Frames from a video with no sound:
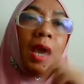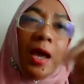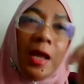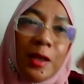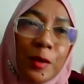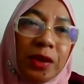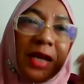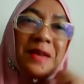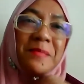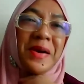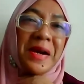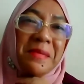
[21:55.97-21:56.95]
and to take
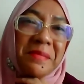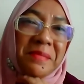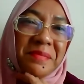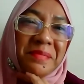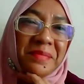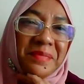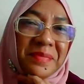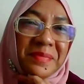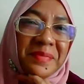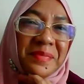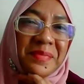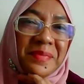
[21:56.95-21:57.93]
the bribe.
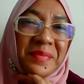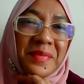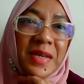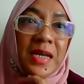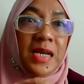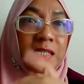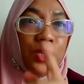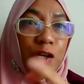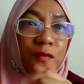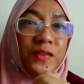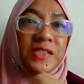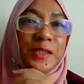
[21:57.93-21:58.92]
It's a
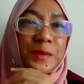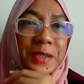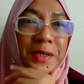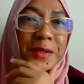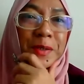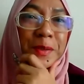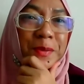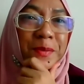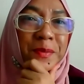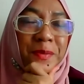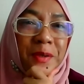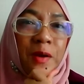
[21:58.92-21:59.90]
university student, you know,